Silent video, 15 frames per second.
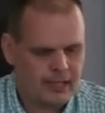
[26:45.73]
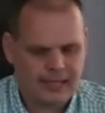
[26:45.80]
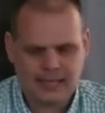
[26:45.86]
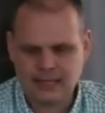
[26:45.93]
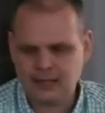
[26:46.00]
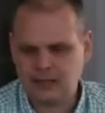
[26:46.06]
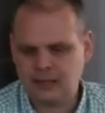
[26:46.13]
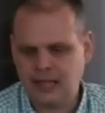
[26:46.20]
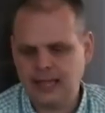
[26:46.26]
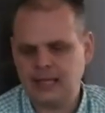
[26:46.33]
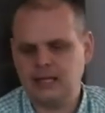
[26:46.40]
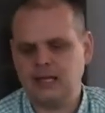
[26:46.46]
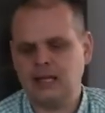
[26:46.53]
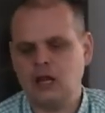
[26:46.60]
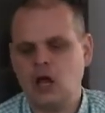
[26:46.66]
it
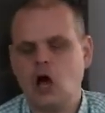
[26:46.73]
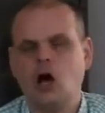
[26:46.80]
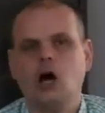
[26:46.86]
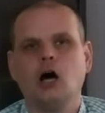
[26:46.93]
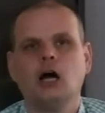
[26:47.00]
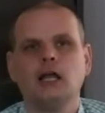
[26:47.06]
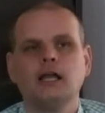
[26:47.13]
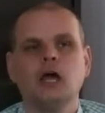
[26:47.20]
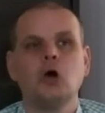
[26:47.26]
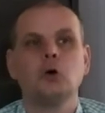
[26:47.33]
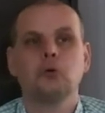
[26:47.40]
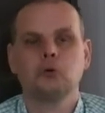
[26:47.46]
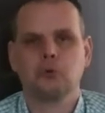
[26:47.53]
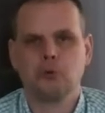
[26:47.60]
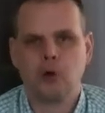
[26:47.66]
landed on
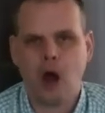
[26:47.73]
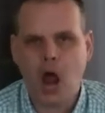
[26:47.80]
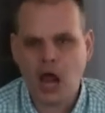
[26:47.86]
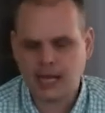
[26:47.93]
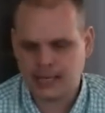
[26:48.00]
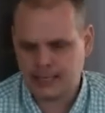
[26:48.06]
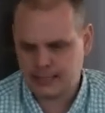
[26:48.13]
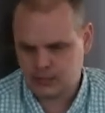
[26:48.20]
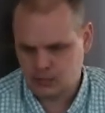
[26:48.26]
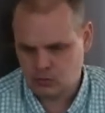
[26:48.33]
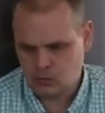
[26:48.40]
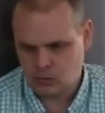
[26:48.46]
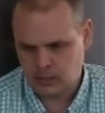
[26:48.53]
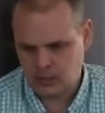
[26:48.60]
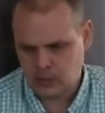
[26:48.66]
rocky
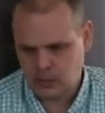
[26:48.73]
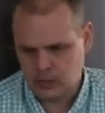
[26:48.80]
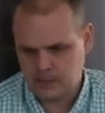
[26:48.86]
soil.